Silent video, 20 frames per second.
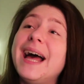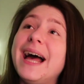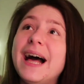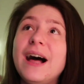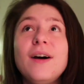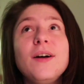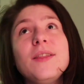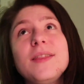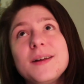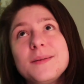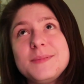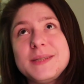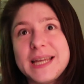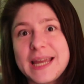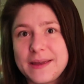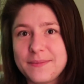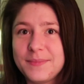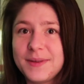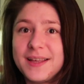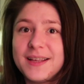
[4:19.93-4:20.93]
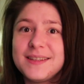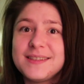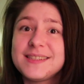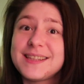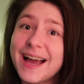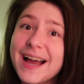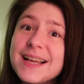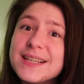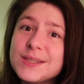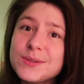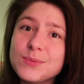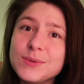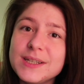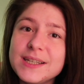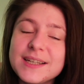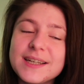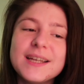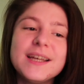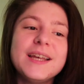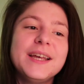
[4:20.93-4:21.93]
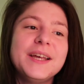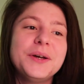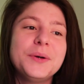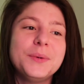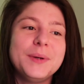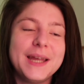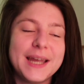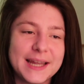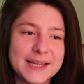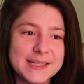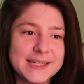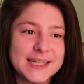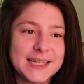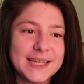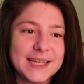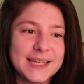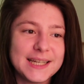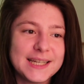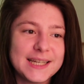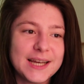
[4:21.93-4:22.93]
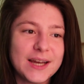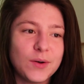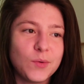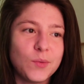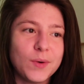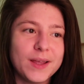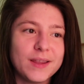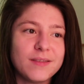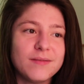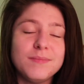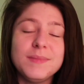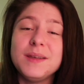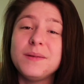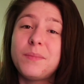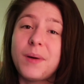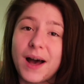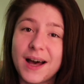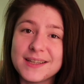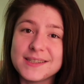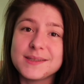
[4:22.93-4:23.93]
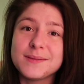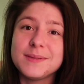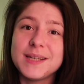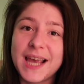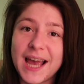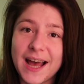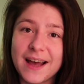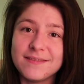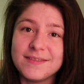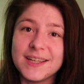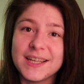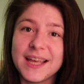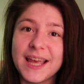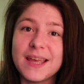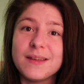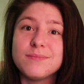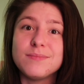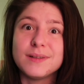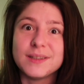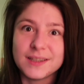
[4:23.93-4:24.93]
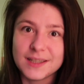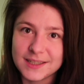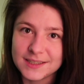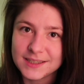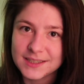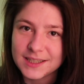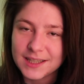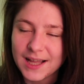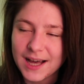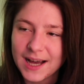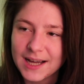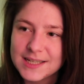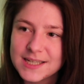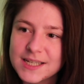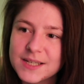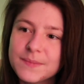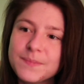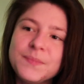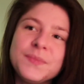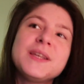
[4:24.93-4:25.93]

a health update, because last week we ended with me possibly having a blood clot.